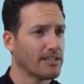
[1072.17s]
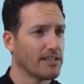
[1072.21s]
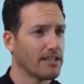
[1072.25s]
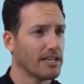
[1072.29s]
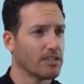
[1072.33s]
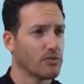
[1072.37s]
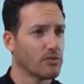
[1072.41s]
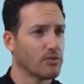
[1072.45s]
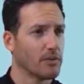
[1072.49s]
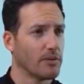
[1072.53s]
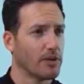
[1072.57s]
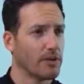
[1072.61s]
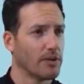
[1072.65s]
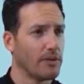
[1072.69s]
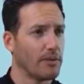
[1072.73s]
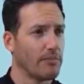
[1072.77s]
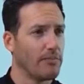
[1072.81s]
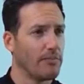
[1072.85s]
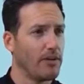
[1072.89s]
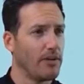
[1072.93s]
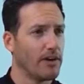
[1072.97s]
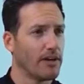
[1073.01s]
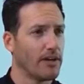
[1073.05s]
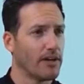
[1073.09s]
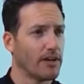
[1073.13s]
That's what we're going to be
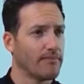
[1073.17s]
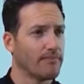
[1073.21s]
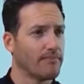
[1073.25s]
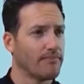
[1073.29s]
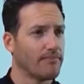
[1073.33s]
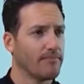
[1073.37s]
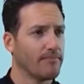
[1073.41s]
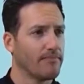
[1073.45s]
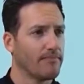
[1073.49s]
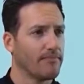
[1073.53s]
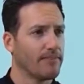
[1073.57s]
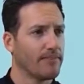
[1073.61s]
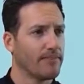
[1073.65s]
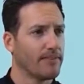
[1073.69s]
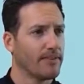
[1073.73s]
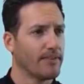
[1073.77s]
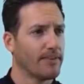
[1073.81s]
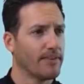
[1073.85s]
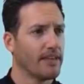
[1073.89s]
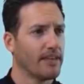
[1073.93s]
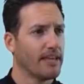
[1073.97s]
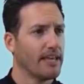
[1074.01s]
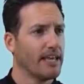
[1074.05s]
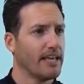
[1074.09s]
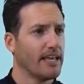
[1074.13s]
plotting.
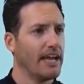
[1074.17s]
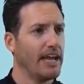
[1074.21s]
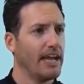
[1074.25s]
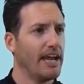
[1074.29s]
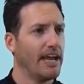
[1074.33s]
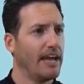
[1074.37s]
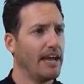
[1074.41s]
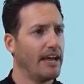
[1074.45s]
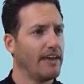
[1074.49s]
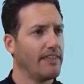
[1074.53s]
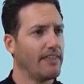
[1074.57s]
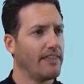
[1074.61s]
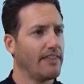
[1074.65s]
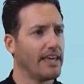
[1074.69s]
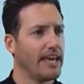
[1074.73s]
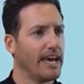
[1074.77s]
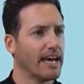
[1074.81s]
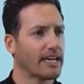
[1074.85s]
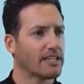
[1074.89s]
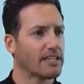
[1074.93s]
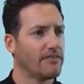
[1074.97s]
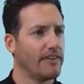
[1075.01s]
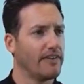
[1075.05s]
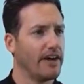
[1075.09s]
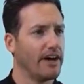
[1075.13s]
And the
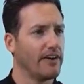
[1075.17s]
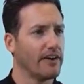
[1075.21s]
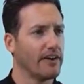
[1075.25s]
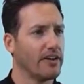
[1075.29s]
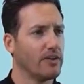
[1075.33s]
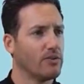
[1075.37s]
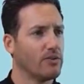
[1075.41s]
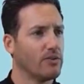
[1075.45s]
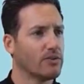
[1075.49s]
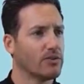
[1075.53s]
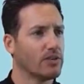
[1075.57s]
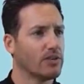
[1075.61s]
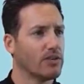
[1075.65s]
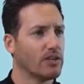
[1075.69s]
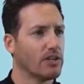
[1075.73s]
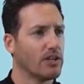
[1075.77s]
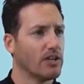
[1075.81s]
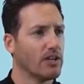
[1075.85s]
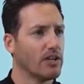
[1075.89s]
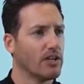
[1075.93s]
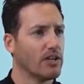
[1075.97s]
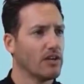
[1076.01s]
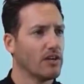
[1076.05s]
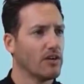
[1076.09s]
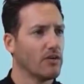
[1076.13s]
X values,
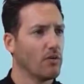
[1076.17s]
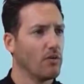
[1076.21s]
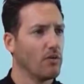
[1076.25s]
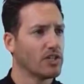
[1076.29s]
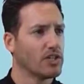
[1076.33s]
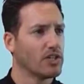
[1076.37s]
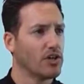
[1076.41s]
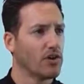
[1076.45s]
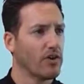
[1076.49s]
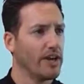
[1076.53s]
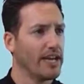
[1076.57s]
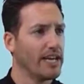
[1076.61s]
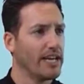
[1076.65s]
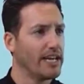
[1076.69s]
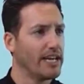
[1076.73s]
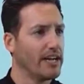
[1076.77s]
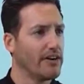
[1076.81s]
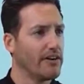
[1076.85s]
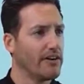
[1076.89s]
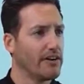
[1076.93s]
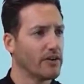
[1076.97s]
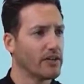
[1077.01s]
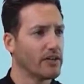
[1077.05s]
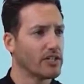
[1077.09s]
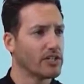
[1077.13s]
once you're in
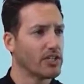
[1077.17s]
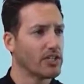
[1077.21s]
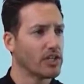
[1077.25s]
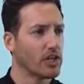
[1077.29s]
here, you can see